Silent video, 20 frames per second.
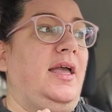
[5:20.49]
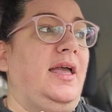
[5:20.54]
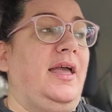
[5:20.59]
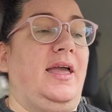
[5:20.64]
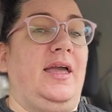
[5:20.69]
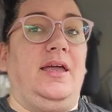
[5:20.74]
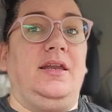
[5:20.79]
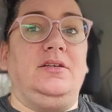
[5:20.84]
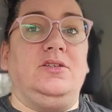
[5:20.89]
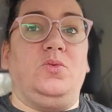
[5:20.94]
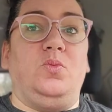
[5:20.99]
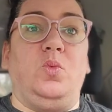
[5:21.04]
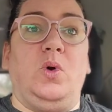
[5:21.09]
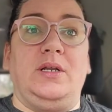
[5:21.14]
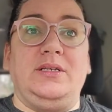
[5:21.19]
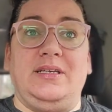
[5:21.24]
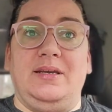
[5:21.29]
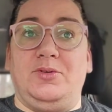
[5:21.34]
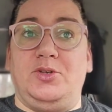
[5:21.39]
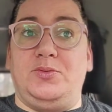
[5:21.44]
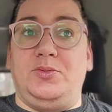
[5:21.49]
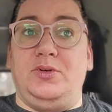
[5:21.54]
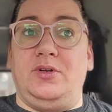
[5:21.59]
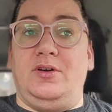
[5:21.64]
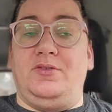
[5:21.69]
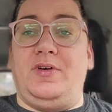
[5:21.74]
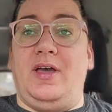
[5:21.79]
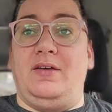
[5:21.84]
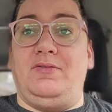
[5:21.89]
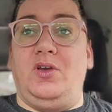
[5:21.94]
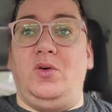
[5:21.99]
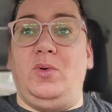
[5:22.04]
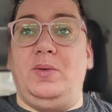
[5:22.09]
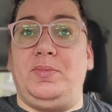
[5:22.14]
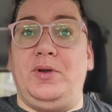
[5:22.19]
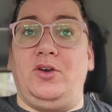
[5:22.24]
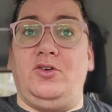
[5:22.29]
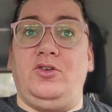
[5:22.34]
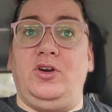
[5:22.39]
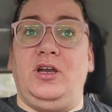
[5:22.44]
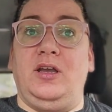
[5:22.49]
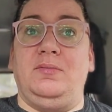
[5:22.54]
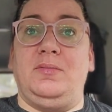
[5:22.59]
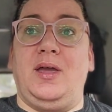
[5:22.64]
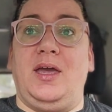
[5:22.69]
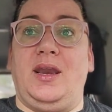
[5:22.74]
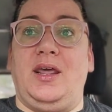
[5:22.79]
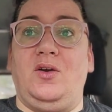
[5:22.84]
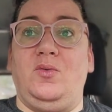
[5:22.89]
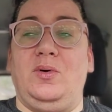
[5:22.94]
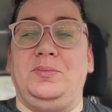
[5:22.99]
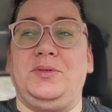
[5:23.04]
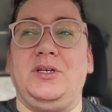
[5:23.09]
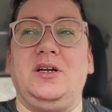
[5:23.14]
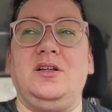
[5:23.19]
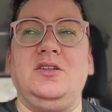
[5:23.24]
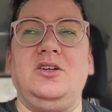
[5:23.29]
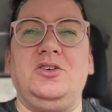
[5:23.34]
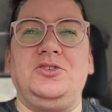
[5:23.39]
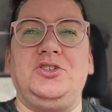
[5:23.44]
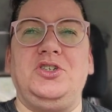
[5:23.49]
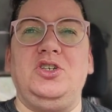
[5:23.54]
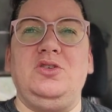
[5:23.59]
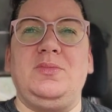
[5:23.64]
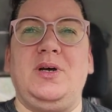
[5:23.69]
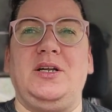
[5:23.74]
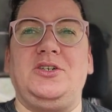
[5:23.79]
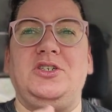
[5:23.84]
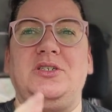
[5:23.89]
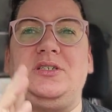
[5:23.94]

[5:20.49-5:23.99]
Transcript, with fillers: and one tablespoon of heavy whipping cream, and I whipped it a little too much.